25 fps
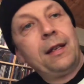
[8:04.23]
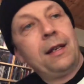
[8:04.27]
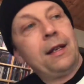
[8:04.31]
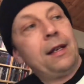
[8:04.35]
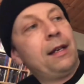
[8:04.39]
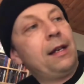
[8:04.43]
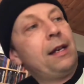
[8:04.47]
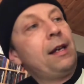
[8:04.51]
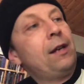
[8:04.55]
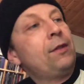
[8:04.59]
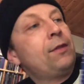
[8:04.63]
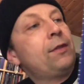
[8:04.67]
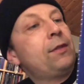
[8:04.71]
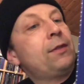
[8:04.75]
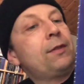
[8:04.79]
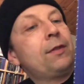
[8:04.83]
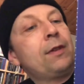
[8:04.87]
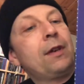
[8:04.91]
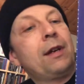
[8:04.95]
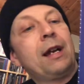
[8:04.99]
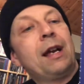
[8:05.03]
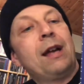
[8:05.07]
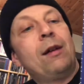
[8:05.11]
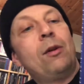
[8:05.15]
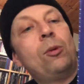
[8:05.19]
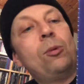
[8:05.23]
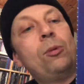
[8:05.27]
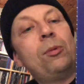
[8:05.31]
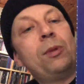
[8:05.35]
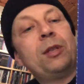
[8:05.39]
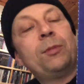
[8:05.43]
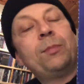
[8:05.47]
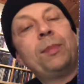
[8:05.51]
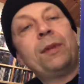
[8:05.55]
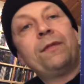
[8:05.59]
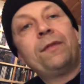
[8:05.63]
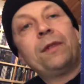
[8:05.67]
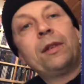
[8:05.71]
And here's a song I've
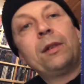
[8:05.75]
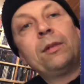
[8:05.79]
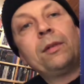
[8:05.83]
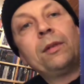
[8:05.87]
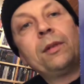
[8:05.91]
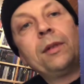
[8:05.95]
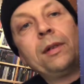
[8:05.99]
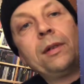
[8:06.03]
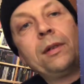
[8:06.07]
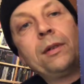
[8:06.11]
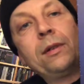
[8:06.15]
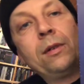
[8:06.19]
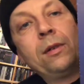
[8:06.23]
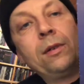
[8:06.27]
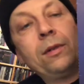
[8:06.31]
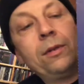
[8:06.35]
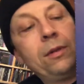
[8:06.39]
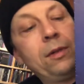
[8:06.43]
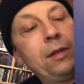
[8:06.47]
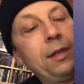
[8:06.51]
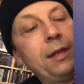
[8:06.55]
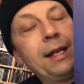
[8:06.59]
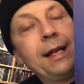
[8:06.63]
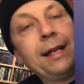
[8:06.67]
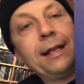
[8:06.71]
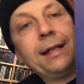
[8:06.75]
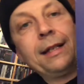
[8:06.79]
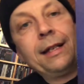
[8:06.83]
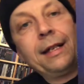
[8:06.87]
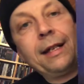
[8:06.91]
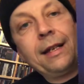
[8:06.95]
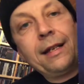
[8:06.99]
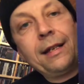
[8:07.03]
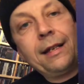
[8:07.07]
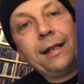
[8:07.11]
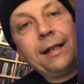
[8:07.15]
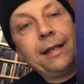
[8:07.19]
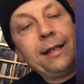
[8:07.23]
always been fond of called
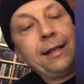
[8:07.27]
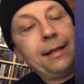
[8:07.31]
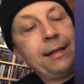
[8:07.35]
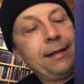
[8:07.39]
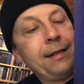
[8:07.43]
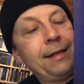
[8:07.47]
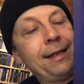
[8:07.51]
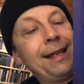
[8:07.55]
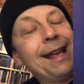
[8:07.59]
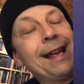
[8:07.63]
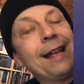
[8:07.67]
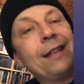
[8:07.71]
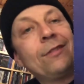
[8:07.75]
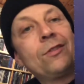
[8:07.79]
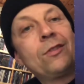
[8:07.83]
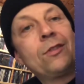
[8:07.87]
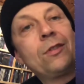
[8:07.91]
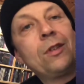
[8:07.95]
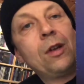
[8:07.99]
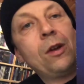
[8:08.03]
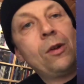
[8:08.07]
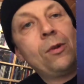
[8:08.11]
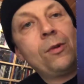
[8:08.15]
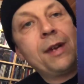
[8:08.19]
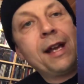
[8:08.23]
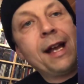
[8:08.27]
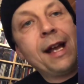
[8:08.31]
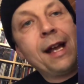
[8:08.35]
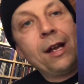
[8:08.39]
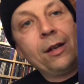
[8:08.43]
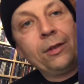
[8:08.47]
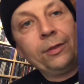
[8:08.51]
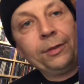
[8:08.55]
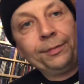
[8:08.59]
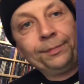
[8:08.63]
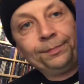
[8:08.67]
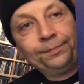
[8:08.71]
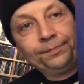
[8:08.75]
Can't Slow
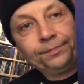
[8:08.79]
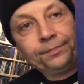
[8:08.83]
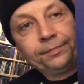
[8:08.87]
Down.